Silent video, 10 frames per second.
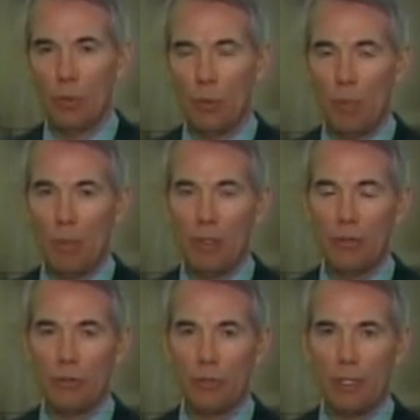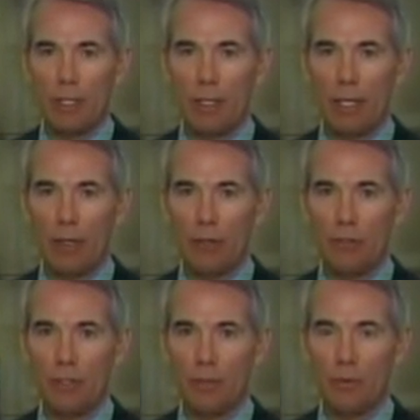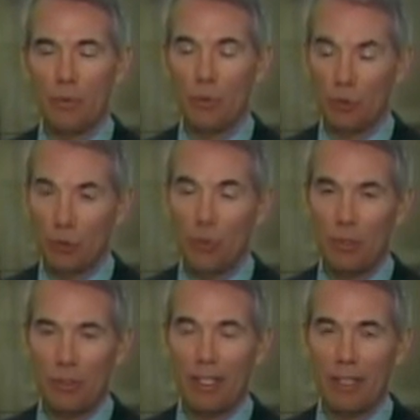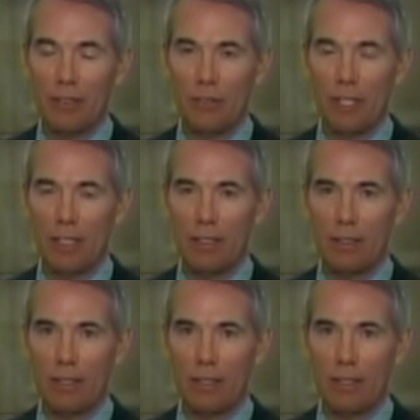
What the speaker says: what Republicans are saying in the House, and will soon be saying in the Senate,